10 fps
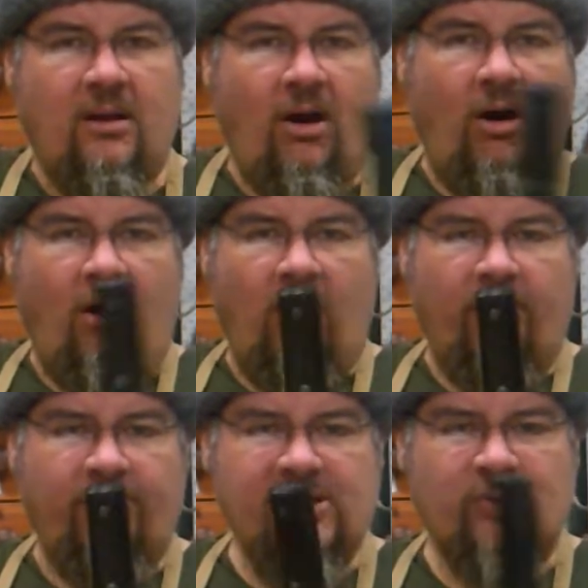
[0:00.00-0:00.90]

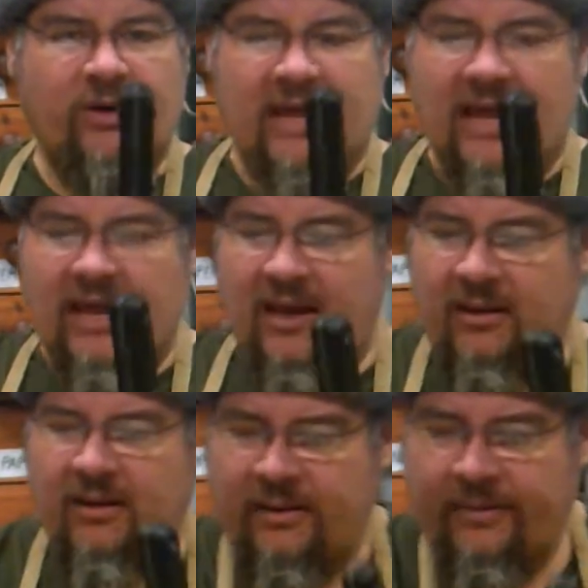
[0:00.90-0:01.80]
On this one
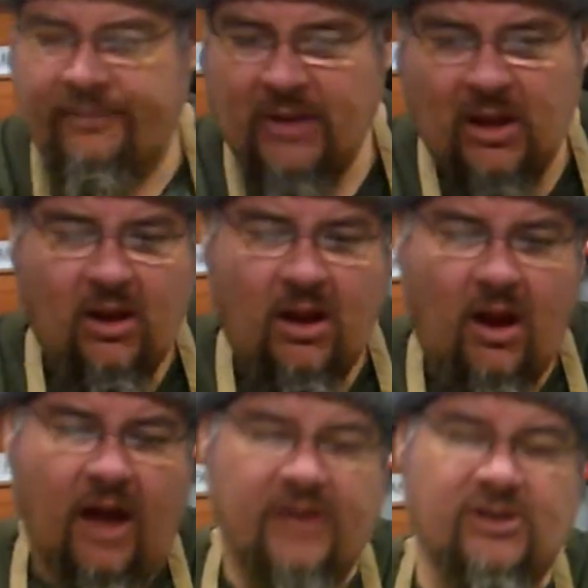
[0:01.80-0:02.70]
here,
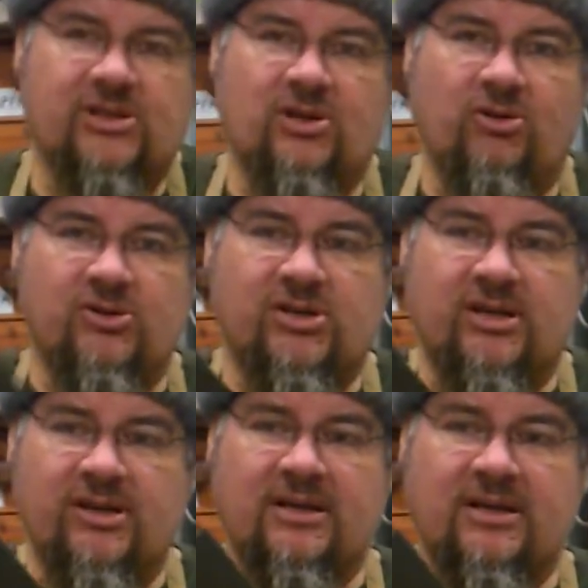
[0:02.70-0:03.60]
I just used
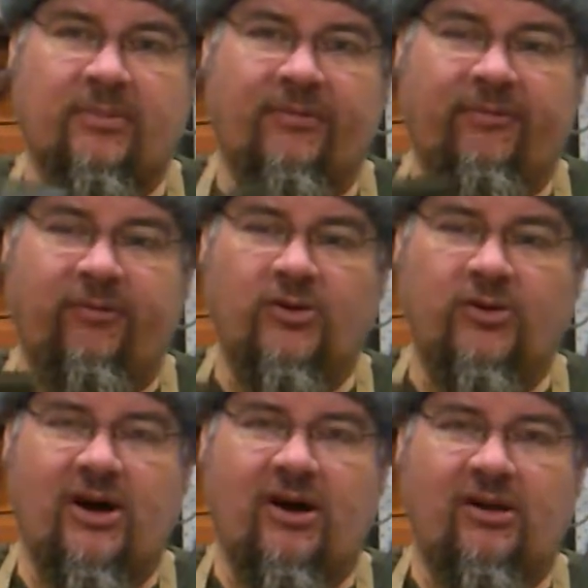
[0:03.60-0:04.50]
some floor
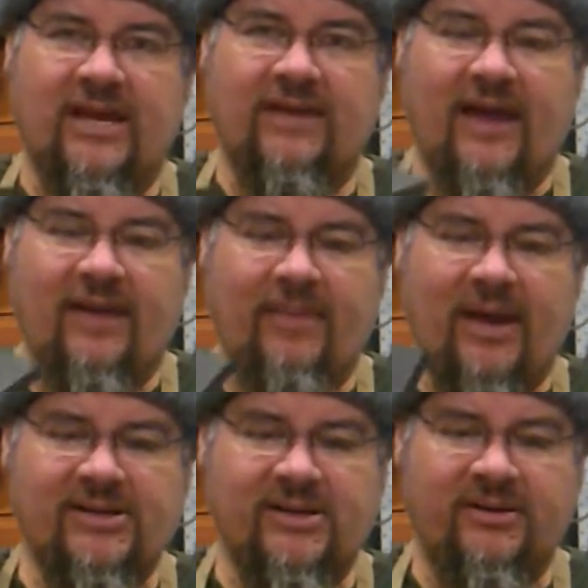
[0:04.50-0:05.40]
tile EVA
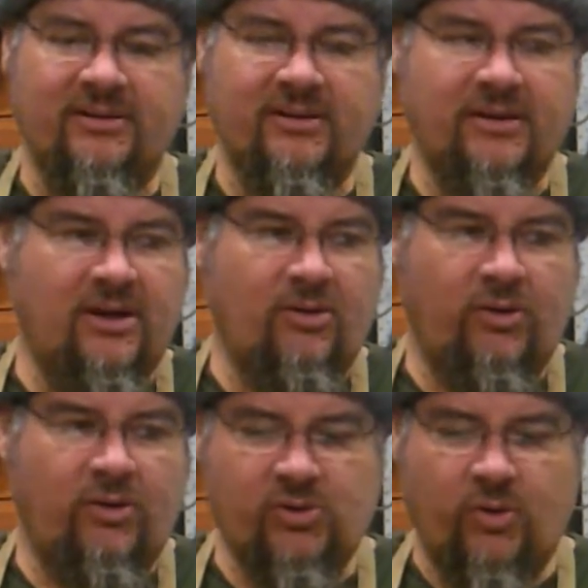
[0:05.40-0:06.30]
mat,
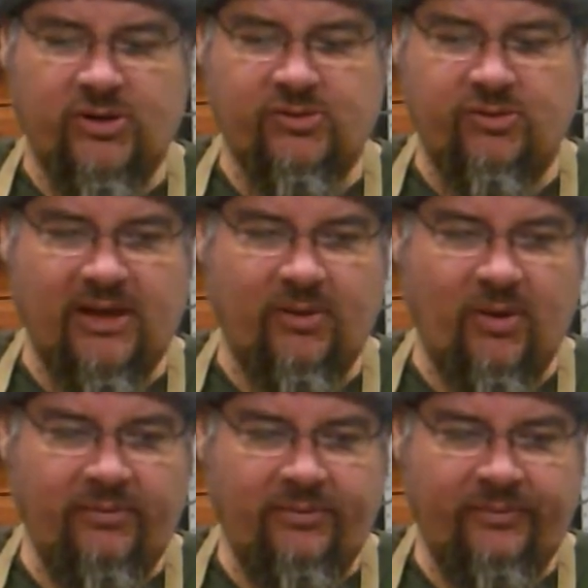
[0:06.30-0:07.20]
which works really well.
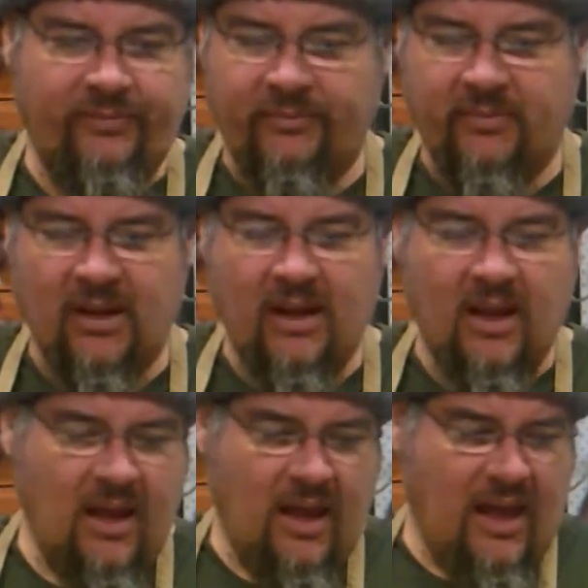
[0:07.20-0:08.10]

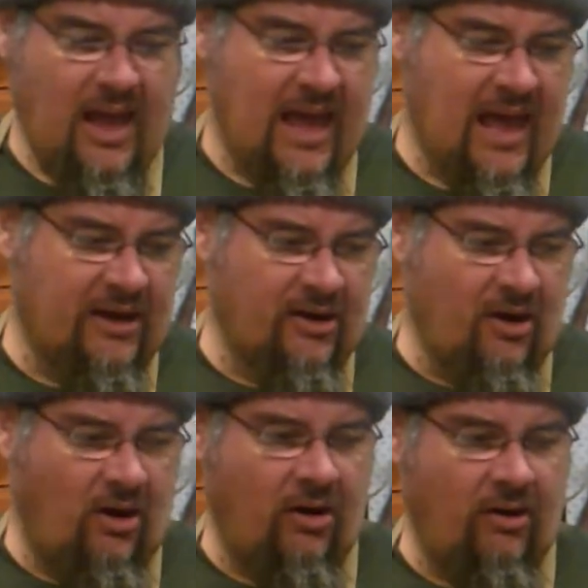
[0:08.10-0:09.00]
And
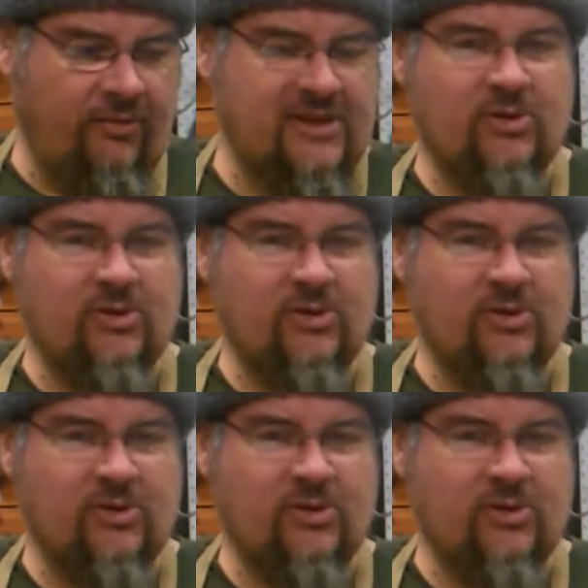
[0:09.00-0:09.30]
on this one